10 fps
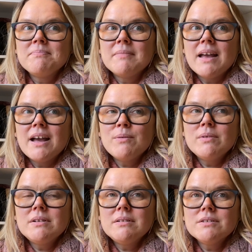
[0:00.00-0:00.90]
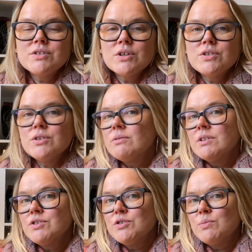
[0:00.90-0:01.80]
I will talk to you in
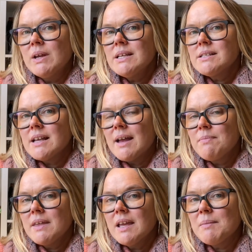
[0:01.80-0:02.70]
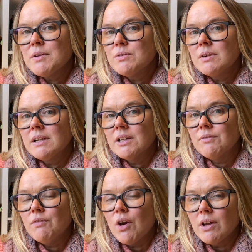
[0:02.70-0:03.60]
2 weeks. I'm thinking about doing a little
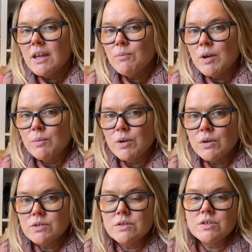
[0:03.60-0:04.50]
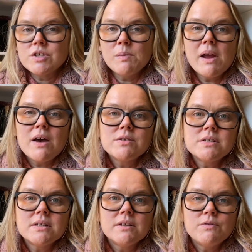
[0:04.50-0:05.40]
vlogging when we go to the summer house
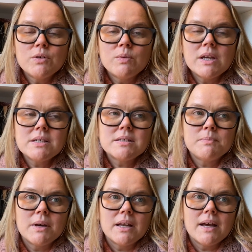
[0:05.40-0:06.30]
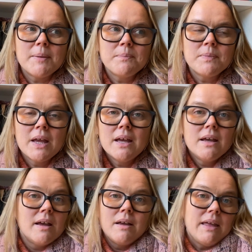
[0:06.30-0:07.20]
in a few weeks. But
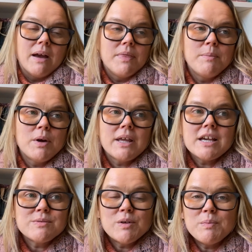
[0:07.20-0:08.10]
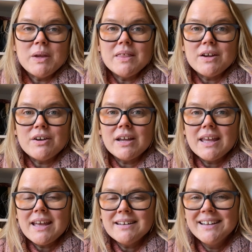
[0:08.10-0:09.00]
yeah, the podcast will be there
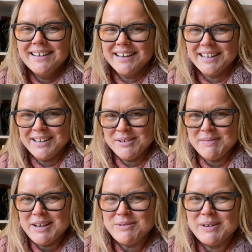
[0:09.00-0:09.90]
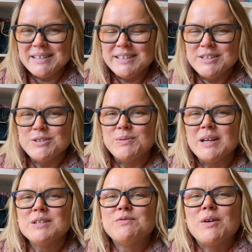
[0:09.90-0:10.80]
again, no matter what, in 2
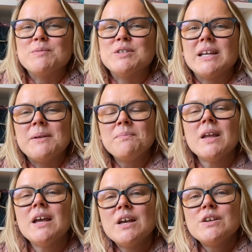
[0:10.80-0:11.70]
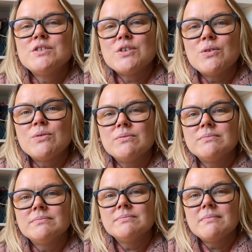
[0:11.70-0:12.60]
weeks from today. So
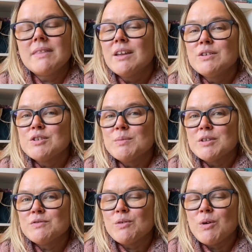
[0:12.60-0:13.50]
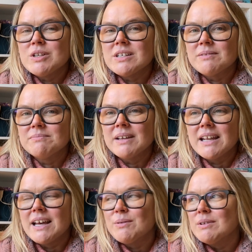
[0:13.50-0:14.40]
thank you so much for watching,
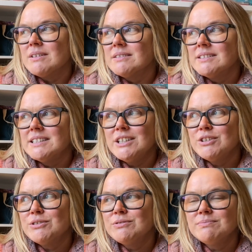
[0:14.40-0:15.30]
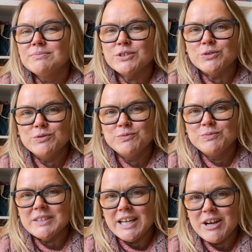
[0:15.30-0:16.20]
and I will see you soon.
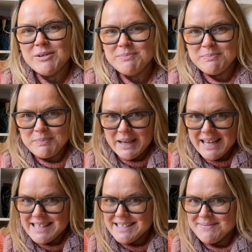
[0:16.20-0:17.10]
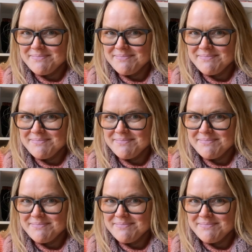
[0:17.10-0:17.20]
Take care. Bye, guys.